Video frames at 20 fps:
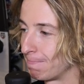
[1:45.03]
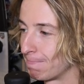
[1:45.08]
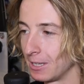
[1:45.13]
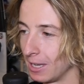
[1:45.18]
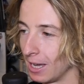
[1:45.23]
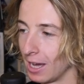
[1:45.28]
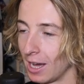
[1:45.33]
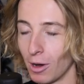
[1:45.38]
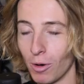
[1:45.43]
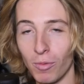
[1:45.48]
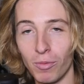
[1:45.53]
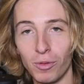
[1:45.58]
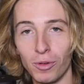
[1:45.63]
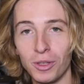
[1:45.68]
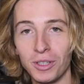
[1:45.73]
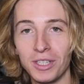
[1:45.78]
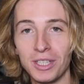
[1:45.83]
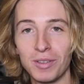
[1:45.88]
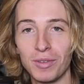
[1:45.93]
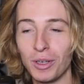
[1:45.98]
yeah
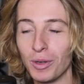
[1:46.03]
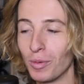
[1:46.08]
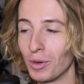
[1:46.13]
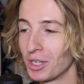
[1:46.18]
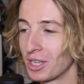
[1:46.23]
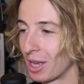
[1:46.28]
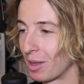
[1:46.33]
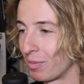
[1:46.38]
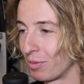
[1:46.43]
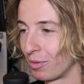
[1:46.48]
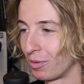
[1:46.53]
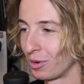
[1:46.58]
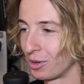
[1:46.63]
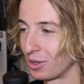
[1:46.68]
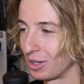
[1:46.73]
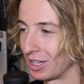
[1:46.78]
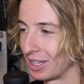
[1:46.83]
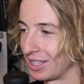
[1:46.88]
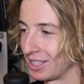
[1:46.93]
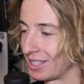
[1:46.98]
hopefully this video was helpful for
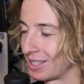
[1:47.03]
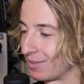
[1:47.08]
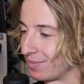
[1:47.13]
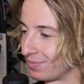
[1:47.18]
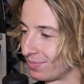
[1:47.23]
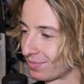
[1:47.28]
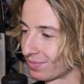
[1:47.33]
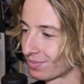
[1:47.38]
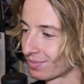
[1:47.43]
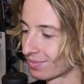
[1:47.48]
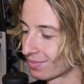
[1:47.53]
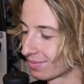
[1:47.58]
you guys